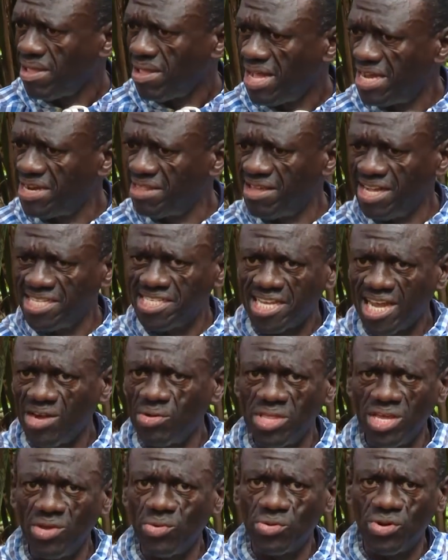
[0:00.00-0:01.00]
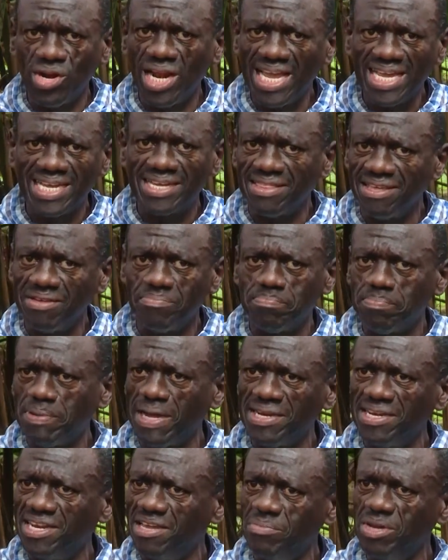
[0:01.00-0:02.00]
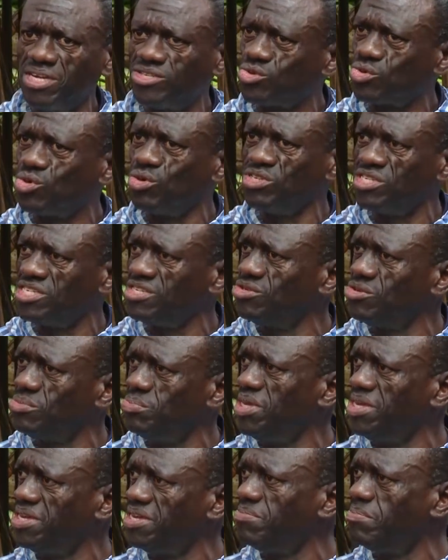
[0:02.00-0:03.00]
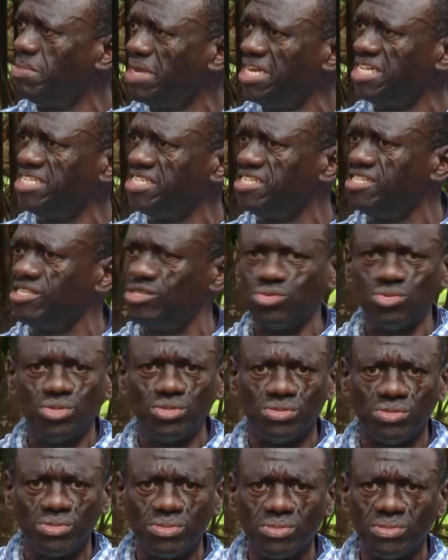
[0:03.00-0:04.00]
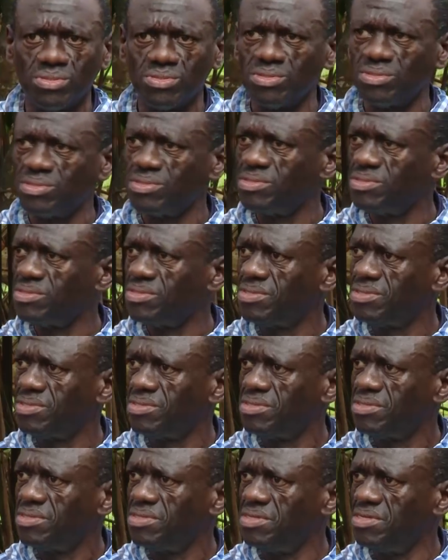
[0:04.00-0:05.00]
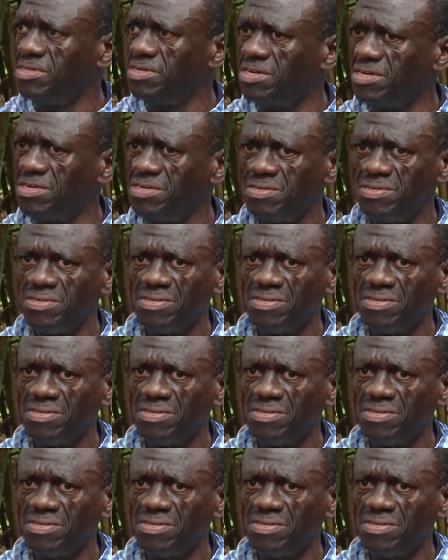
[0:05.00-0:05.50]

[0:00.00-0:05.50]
And that's how they would like the pandemic to continue being managed too, you know?